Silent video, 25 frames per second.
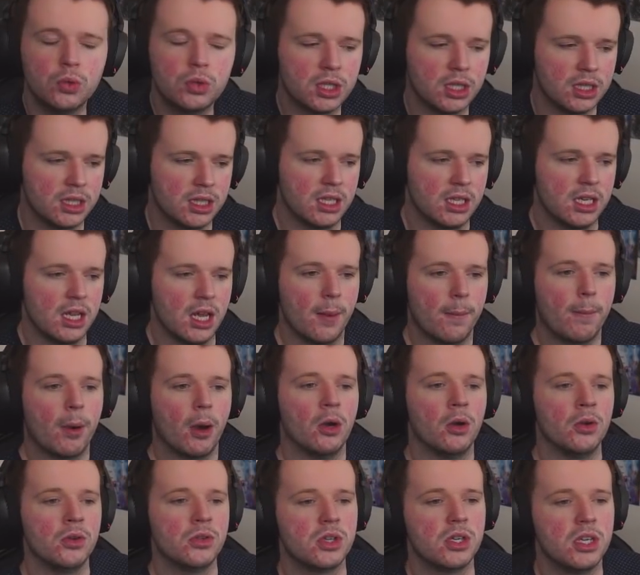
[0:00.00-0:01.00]
at the near
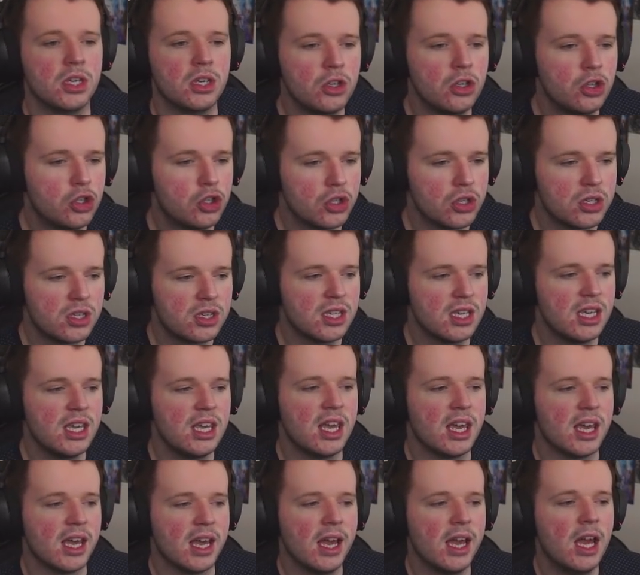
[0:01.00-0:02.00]
post. So you can just see
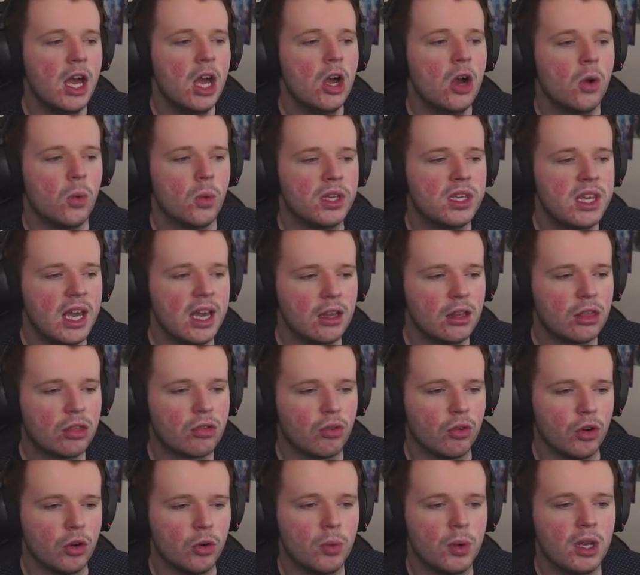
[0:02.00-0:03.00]
here, we get
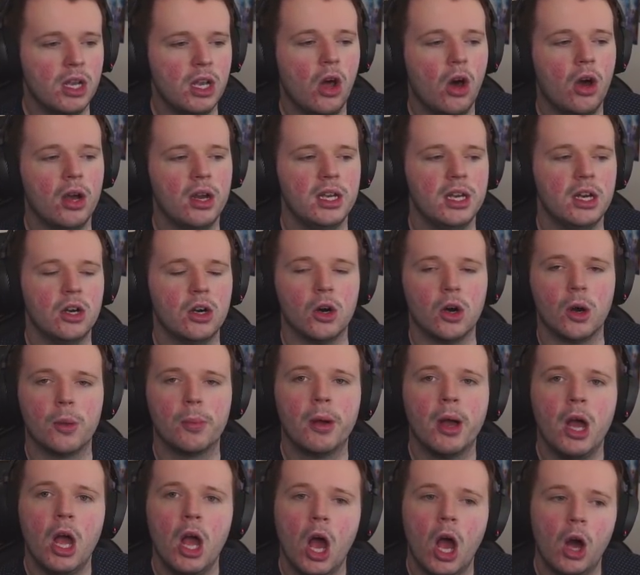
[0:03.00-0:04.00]
through, we line it up.
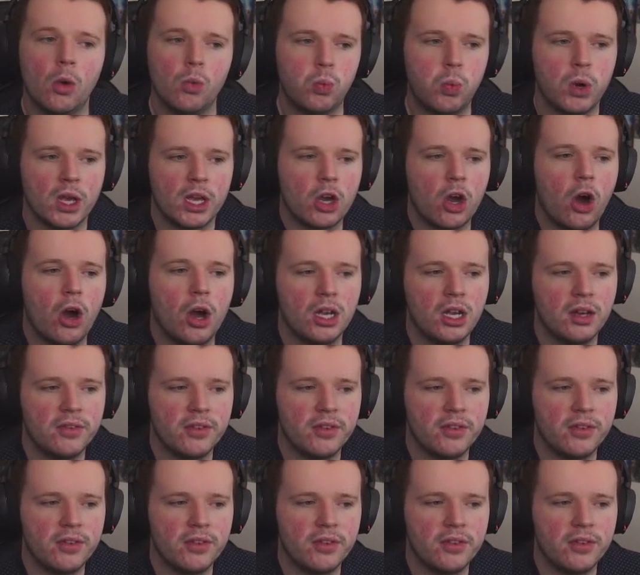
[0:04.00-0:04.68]
We're kind of